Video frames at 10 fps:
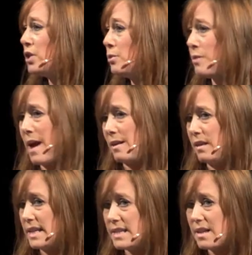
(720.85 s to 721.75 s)
you,
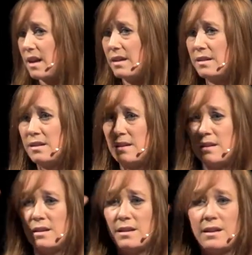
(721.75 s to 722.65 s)
Annalisa,
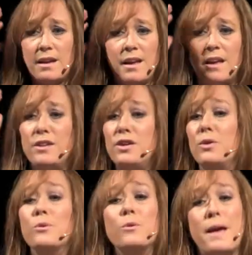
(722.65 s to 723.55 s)
and
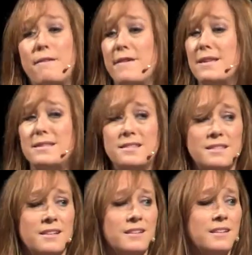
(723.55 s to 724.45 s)
you,
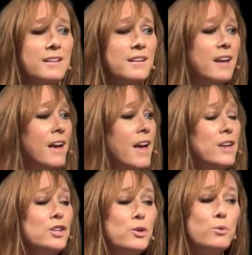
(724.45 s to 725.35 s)
Avis,
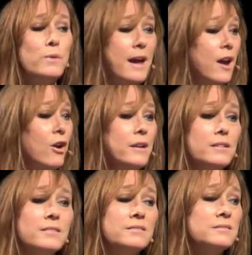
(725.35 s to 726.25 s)
and you,
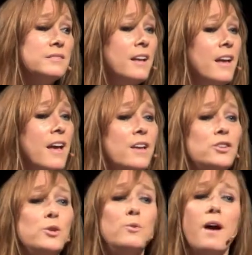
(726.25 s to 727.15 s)
Karen,
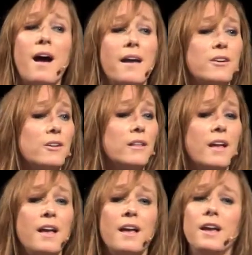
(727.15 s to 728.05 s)
and you, Kyle,
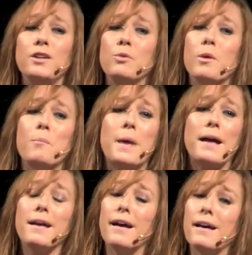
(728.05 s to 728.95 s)
and you,
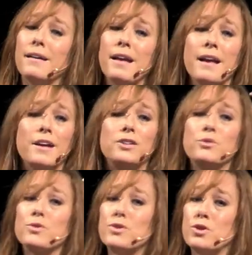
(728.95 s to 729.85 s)
Rebecca, and
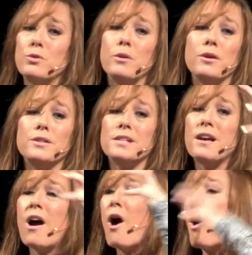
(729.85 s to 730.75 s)
you, Stuart,
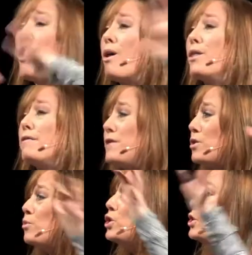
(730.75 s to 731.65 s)
all of
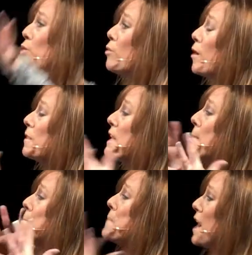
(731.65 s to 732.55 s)
you, you are the
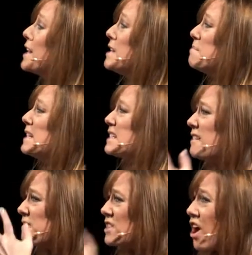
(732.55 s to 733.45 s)
embodiment
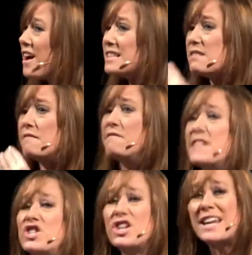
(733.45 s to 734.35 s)
of God's
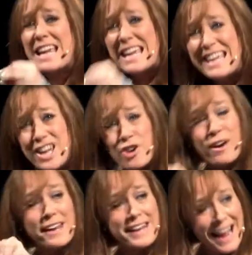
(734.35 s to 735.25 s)
vision
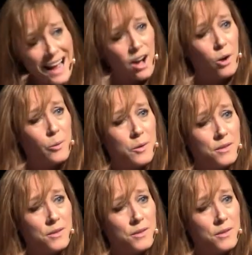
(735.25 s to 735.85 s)
here and now.